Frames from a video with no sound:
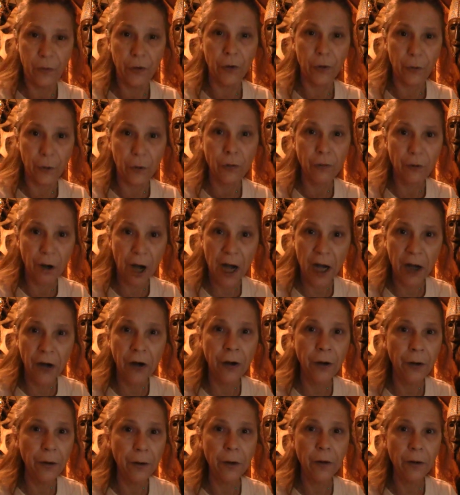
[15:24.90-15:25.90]
the
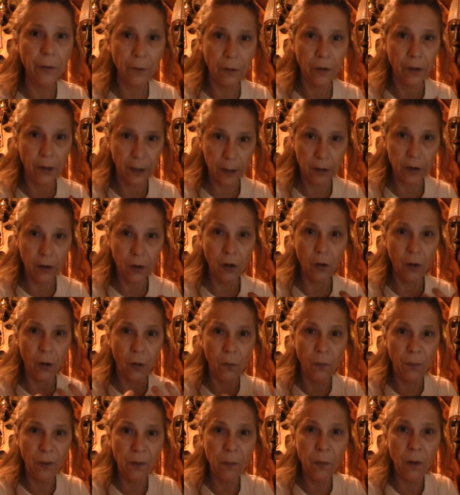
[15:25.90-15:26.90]
creator
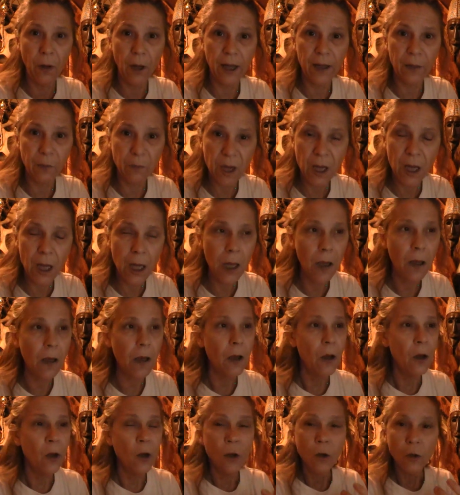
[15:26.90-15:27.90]
or people like me
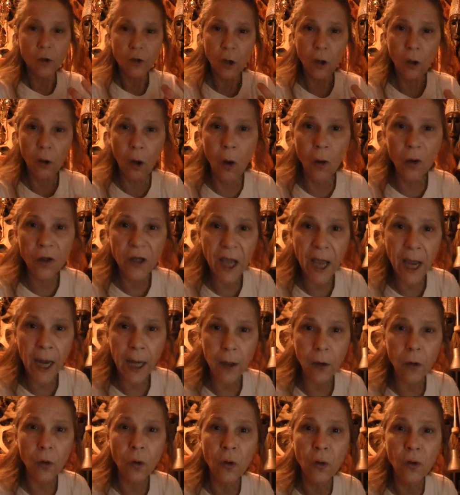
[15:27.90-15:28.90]
to
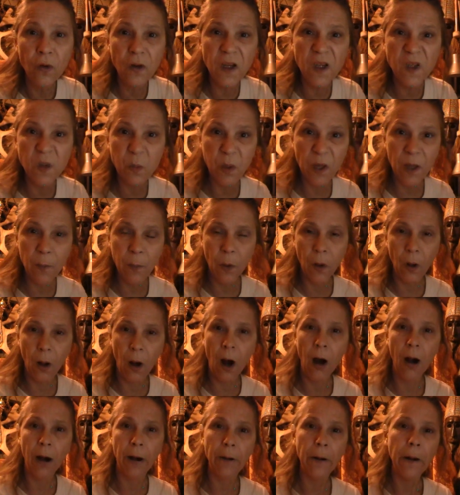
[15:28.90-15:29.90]
locate who these people
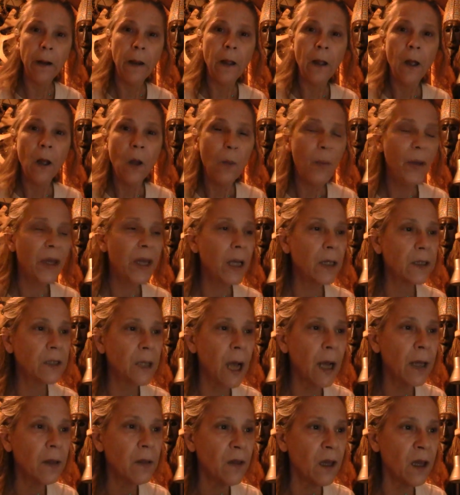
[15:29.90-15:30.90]
are.
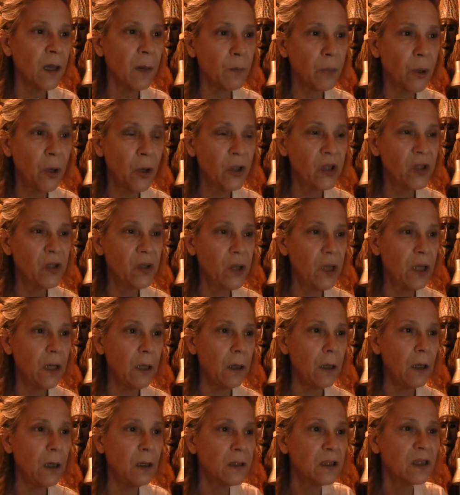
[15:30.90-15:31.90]
Because I think
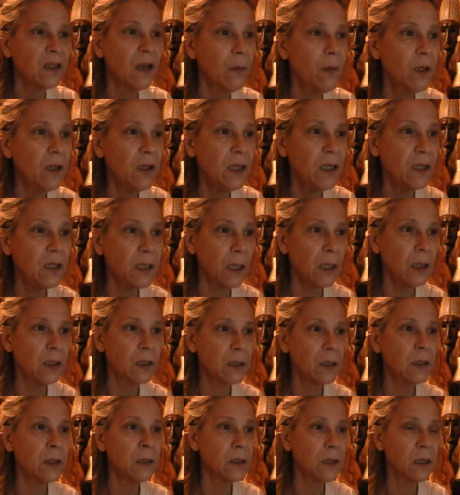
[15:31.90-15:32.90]
personally, in some of these
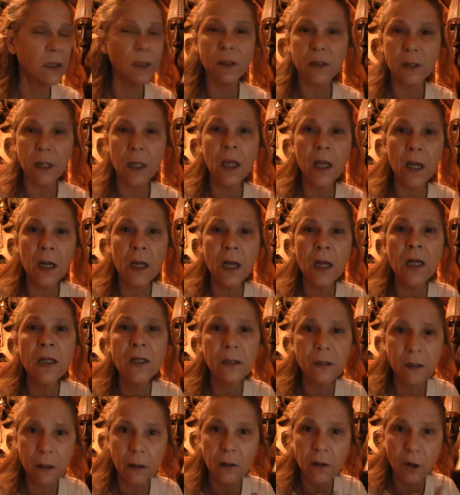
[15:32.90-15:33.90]
instances, it
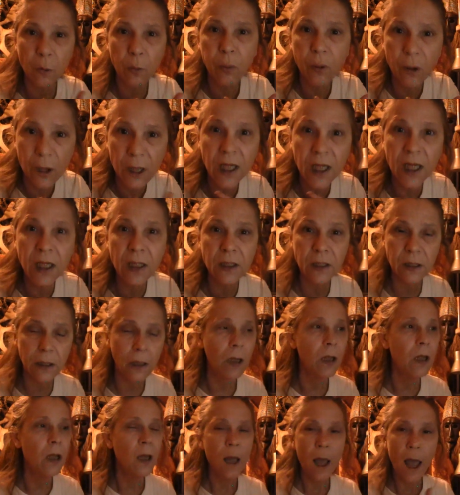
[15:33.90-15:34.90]
is the police
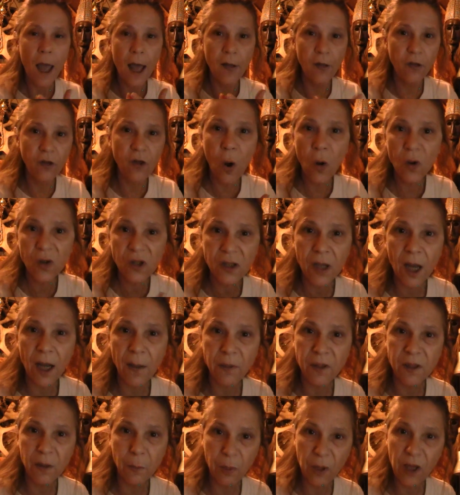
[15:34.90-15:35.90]
and those
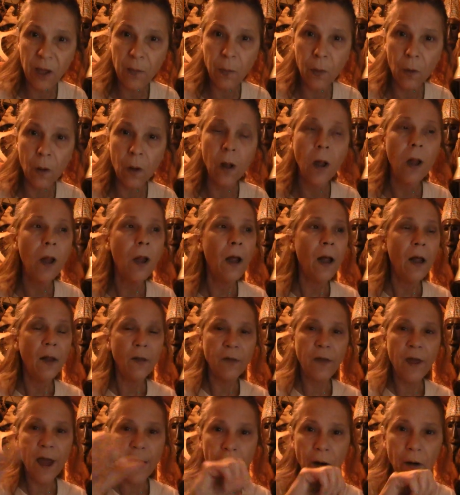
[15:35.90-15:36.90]
types of people
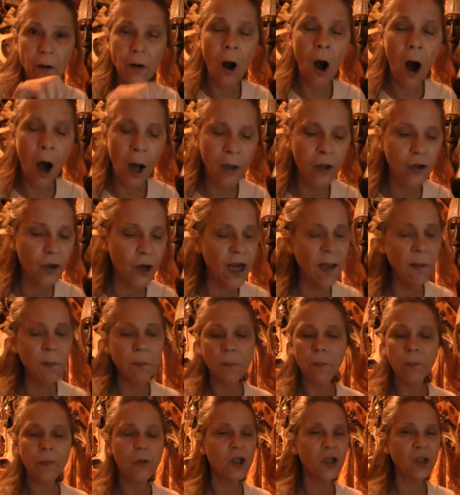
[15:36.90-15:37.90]
that are... Andre,
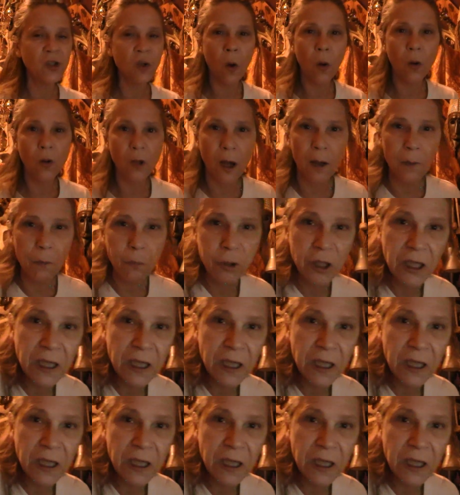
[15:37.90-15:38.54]
just hold on,